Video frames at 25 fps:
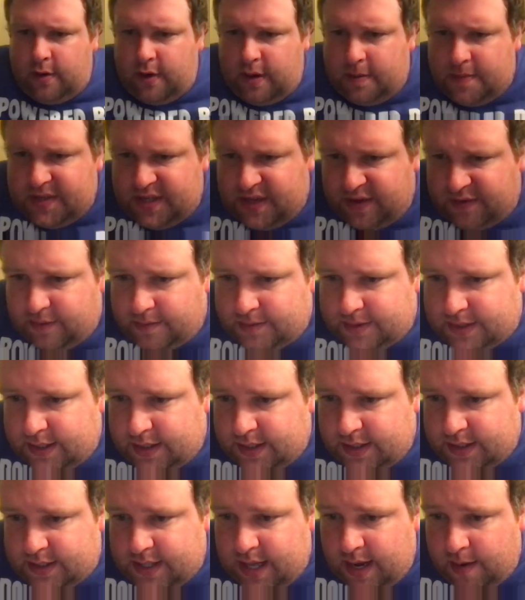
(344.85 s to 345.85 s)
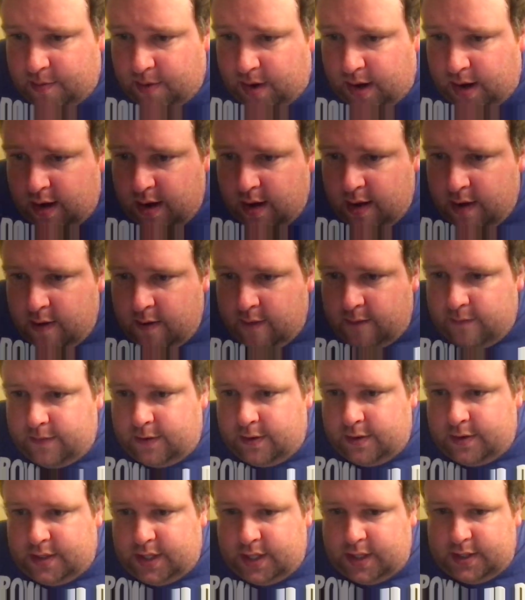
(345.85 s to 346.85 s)
Let me see if I'm saying this name right.
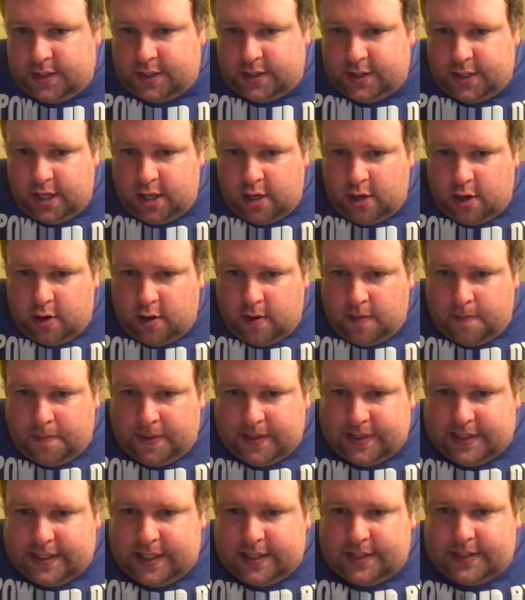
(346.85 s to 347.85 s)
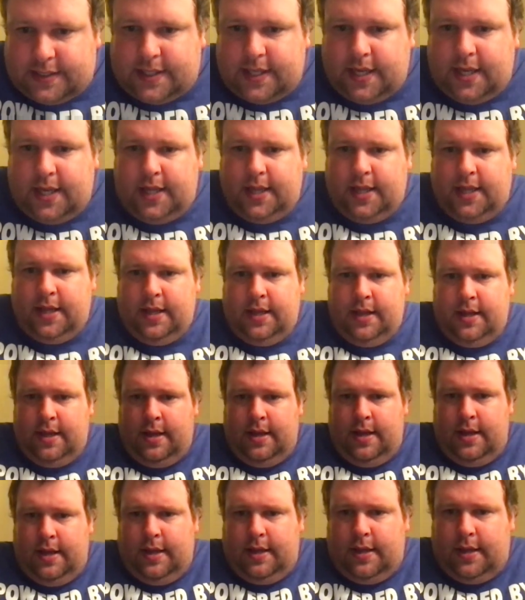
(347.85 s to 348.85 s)
Fulgencio Batista
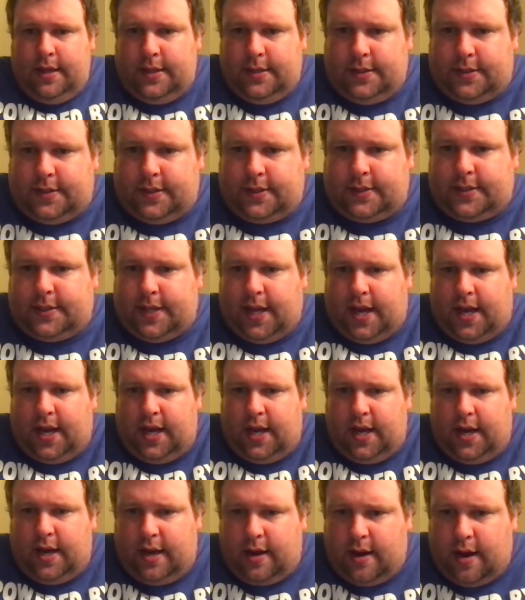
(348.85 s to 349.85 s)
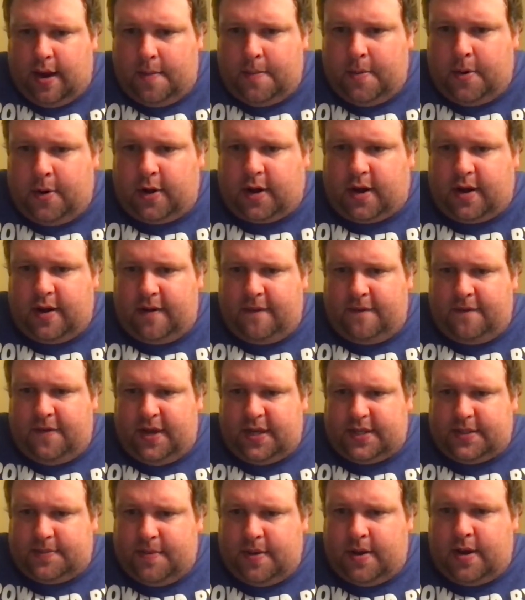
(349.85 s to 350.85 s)
is soliciting American
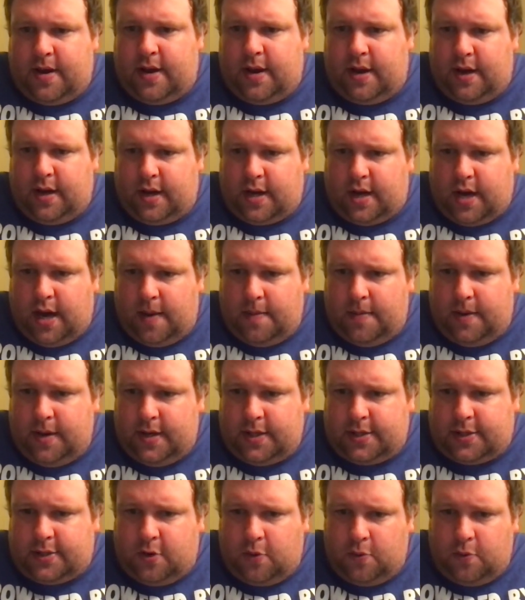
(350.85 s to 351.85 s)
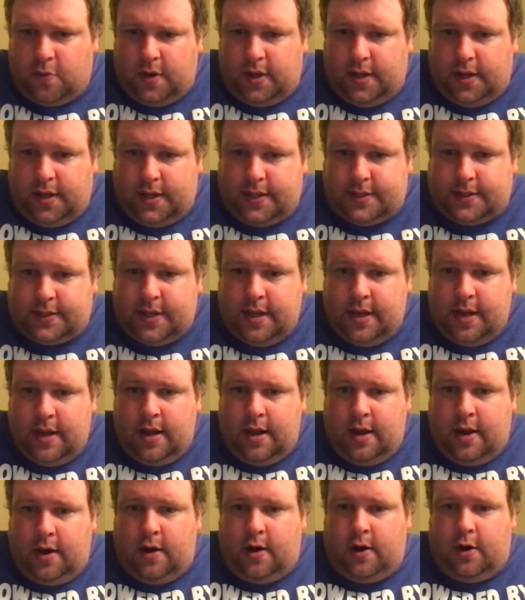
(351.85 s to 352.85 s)
investment, and communist guerrillas
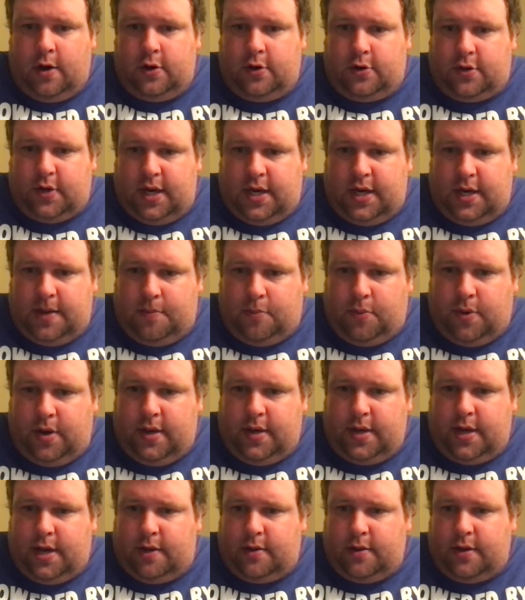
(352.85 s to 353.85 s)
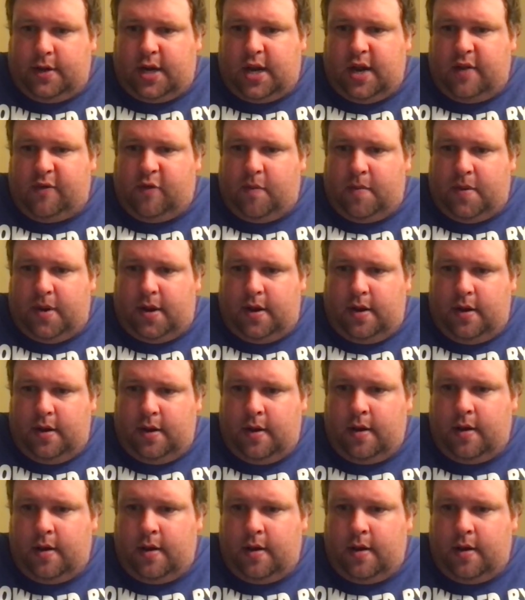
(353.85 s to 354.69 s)
are trying to bring down the government.